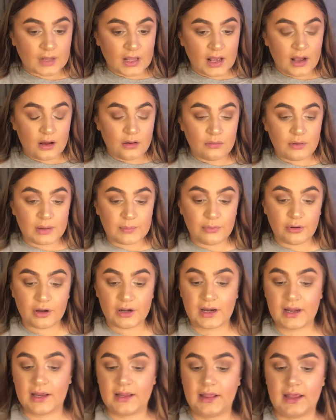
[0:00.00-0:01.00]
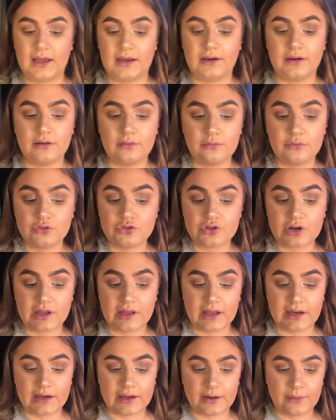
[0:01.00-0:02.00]
Oh, I bought an eyeliner. We'll try
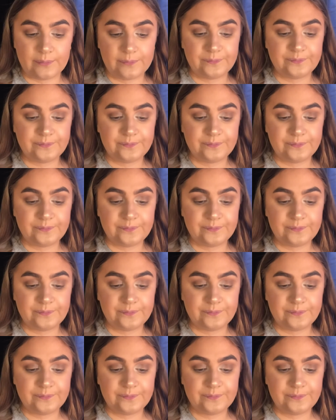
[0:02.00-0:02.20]
that now.